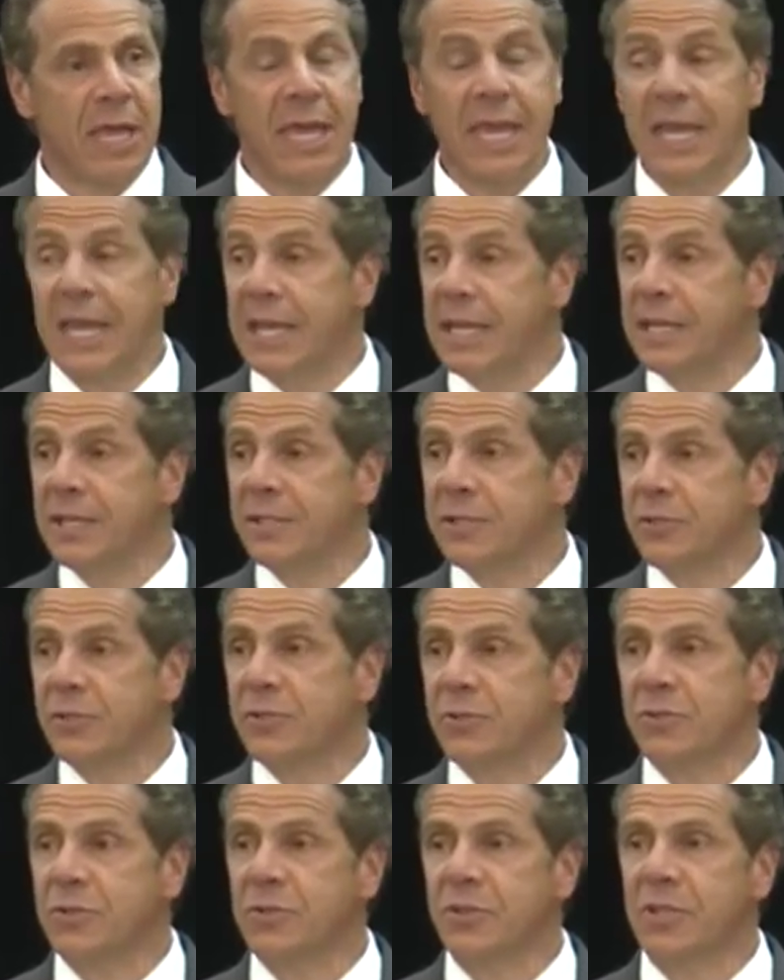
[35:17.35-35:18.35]

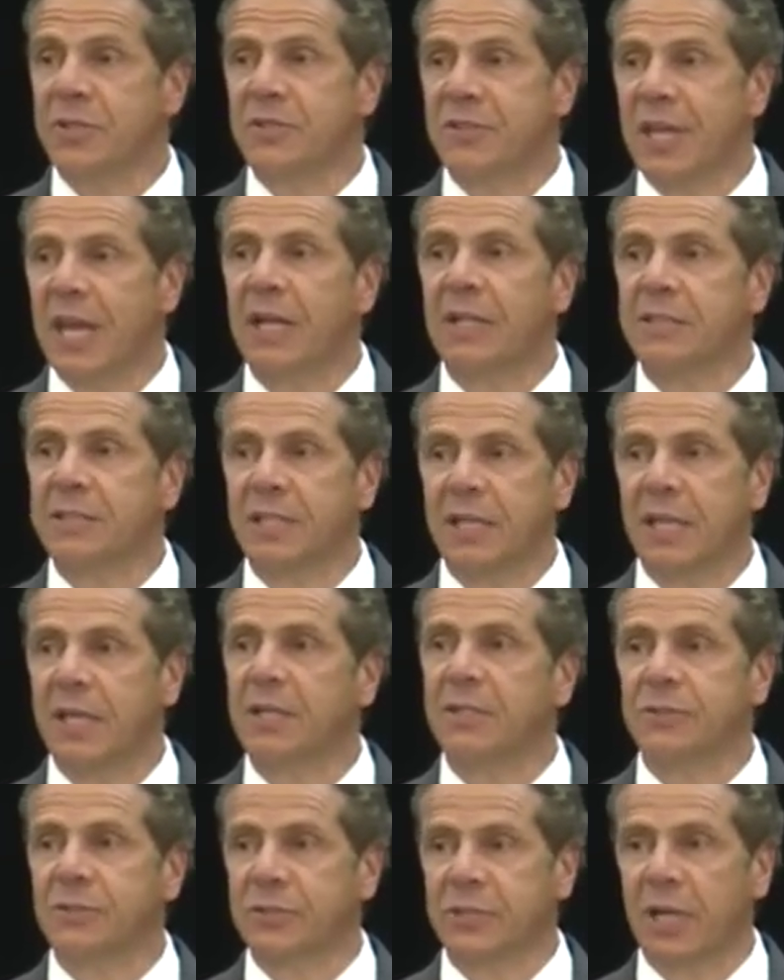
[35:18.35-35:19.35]
is the
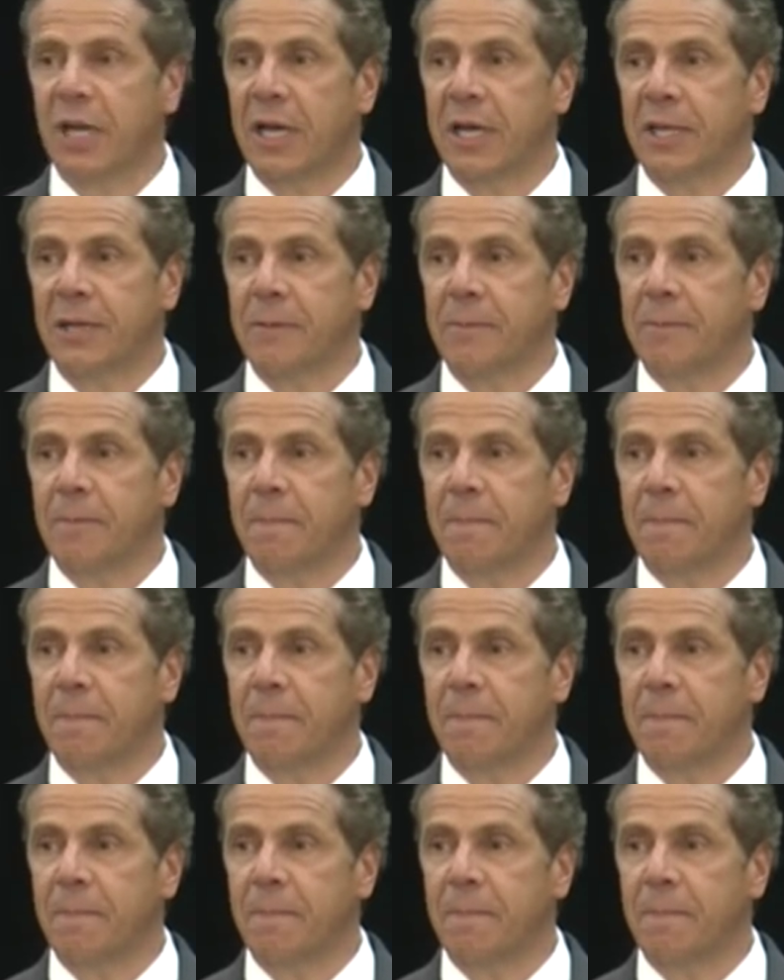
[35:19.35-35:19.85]
telltale sign.